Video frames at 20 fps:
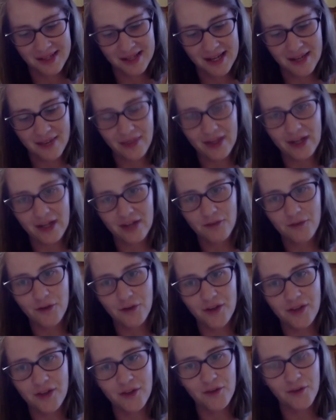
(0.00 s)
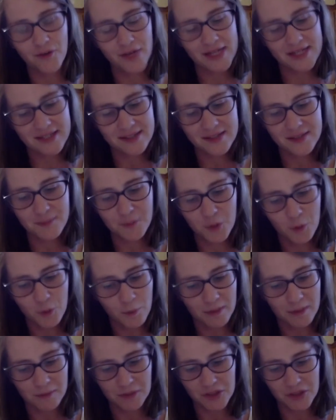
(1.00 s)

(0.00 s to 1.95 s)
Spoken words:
and therefore the greatest pooping